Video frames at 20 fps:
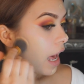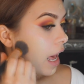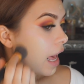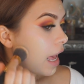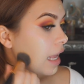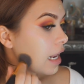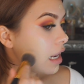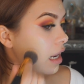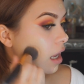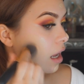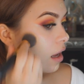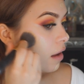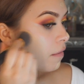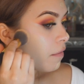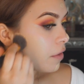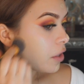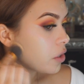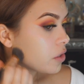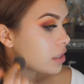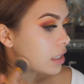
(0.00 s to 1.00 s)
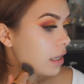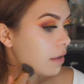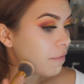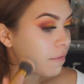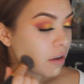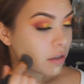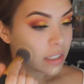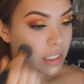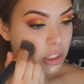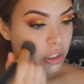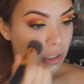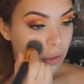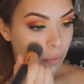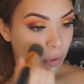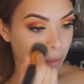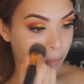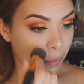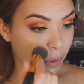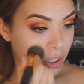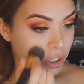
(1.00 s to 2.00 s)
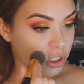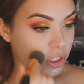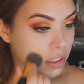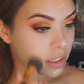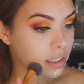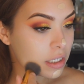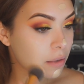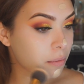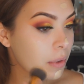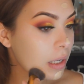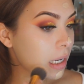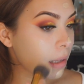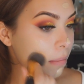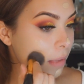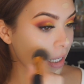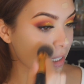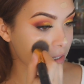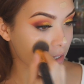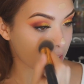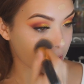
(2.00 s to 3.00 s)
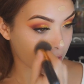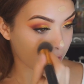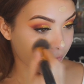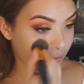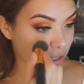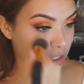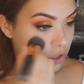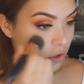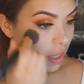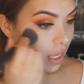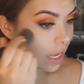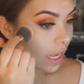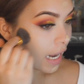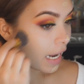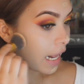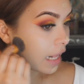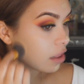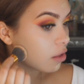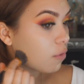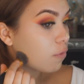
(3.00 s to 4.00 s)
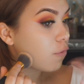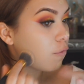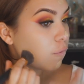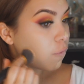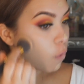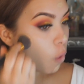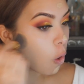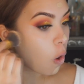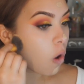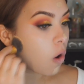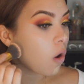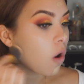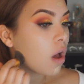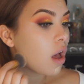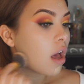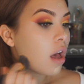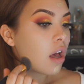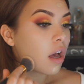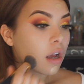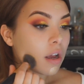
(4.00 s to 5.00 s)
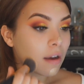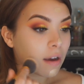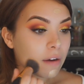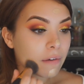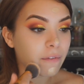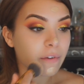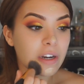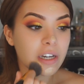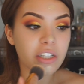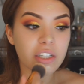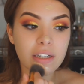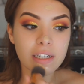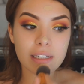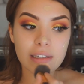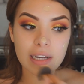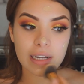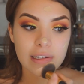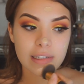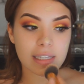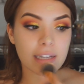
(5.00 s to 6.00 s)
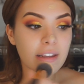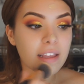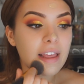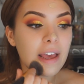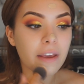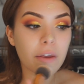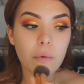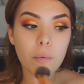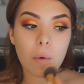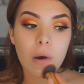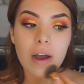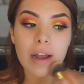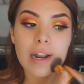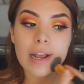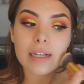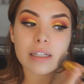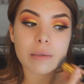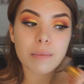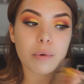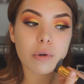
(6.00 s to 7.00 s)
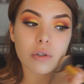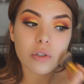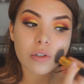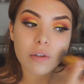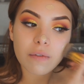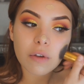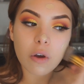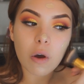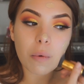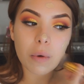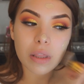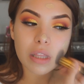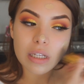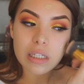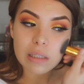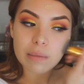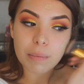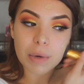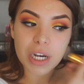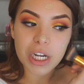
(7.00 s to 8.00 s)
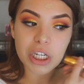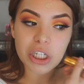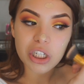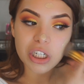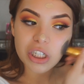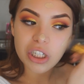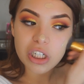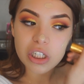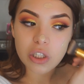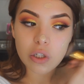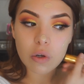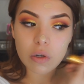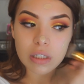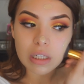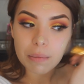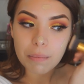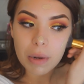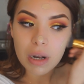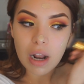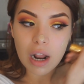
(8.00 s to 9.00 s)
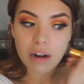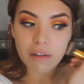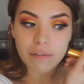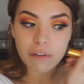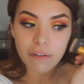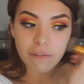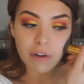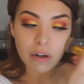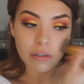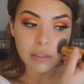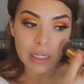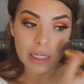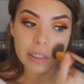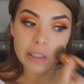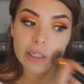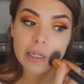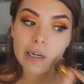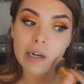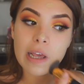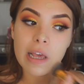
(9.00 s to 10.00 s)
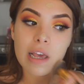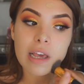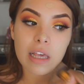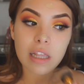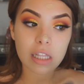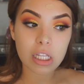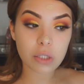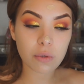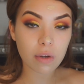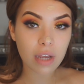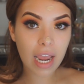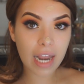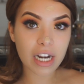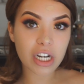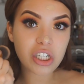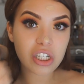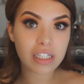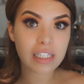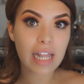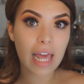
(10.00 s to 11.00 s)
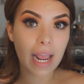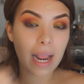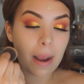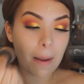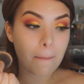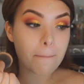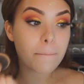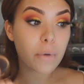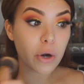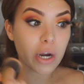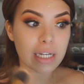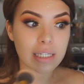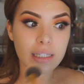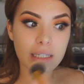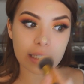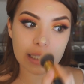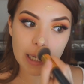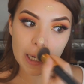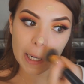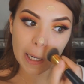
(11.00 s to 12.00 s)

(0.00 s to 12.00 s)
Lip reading: I love using foundation with brushes. It really makes a difference. You can get like the full coverage intensity that you want, as opposed to if you go with the sponge, it just soaks up a lot of your foundation. This one kind of just like presses